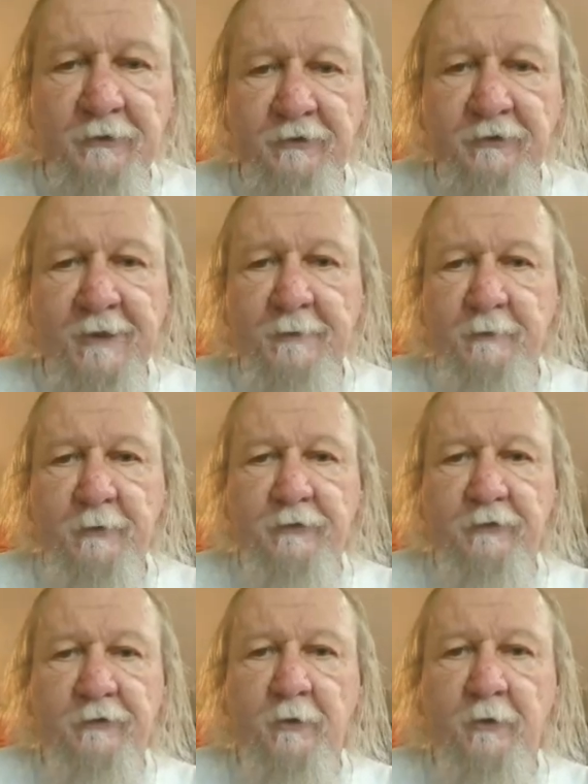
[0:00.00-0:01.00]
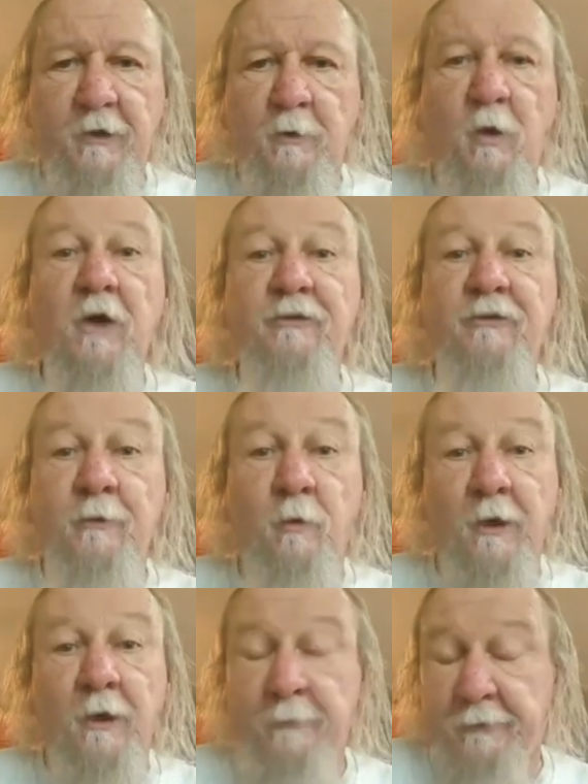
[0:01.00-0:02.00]
is a Washington
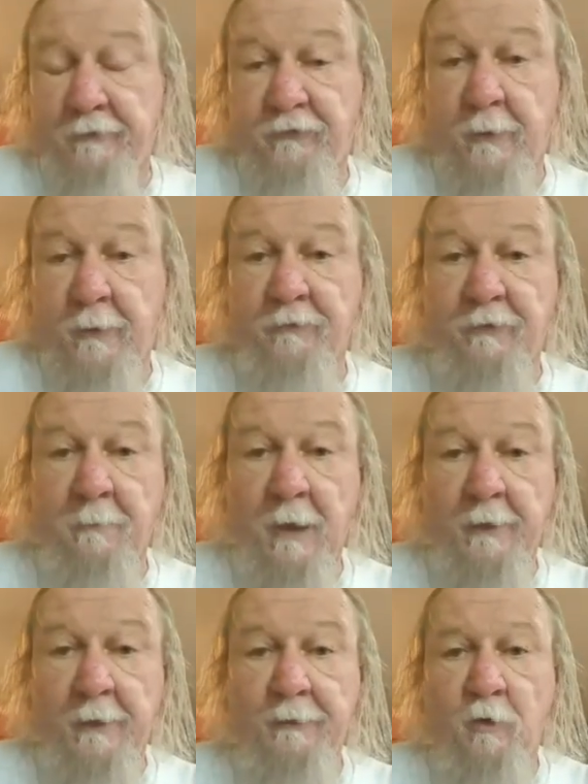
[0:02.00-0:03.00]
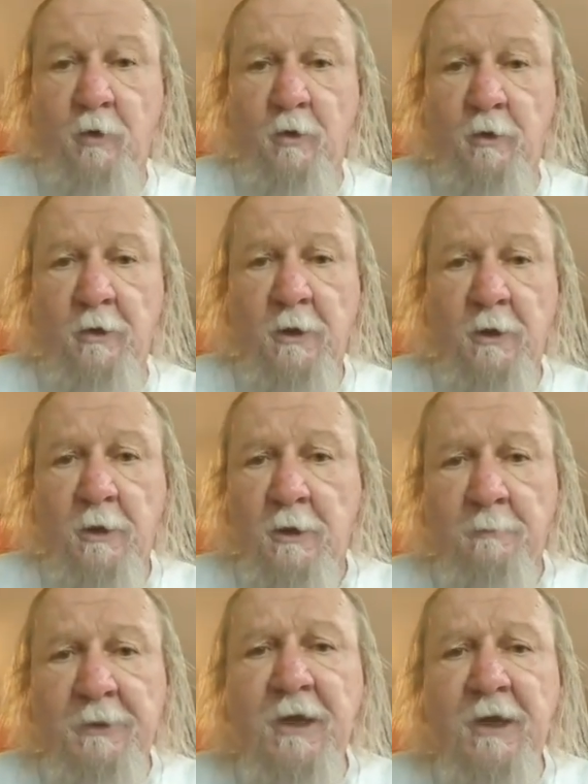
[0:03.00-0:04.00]
winery, just comes to mind, or
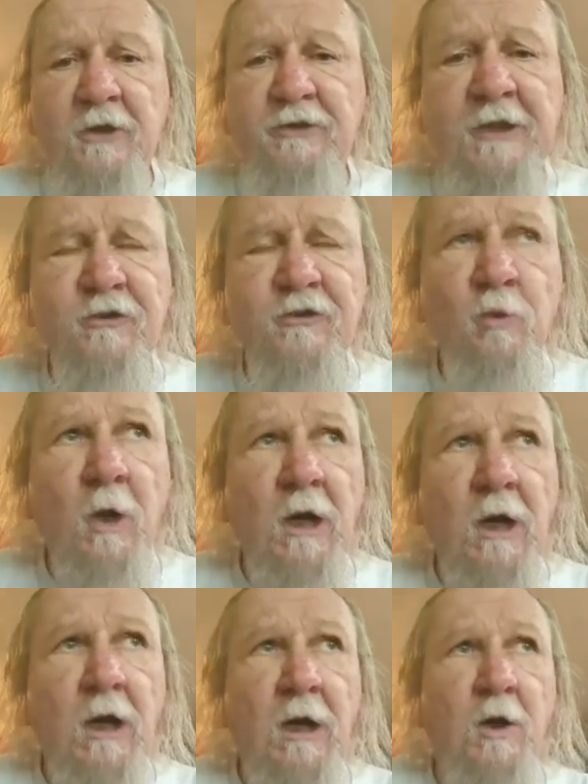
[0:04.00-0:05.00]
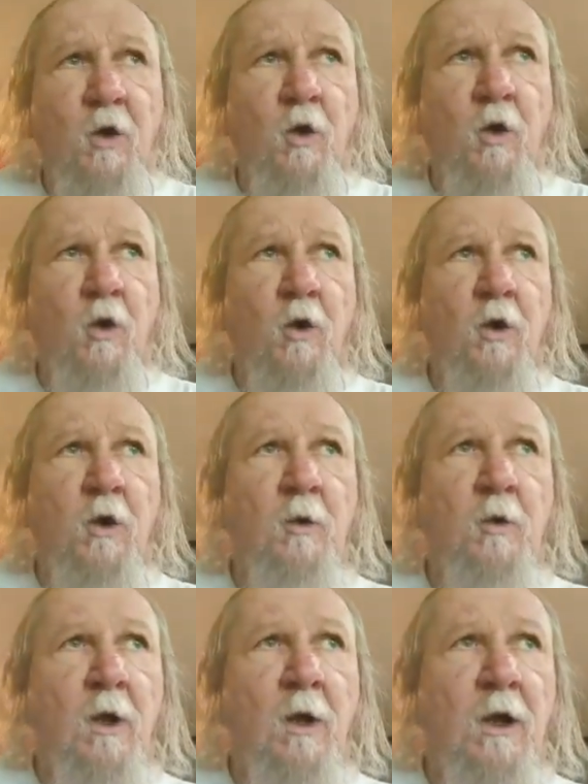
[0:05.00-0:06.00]
Menage a Trois,
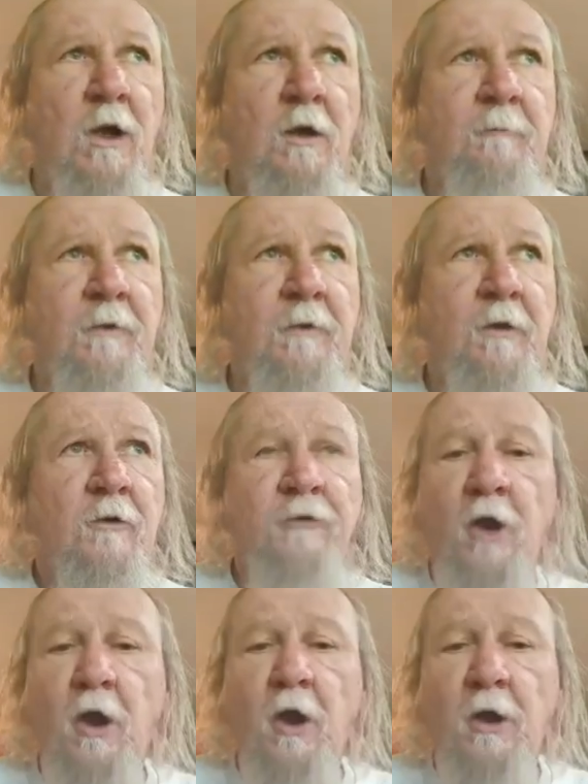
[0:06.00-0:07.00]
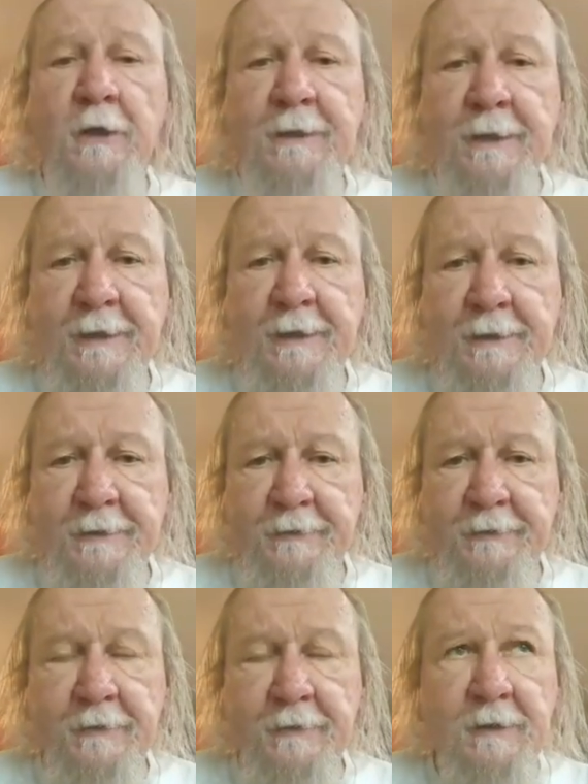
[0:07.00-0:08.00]
or Gnarly Head,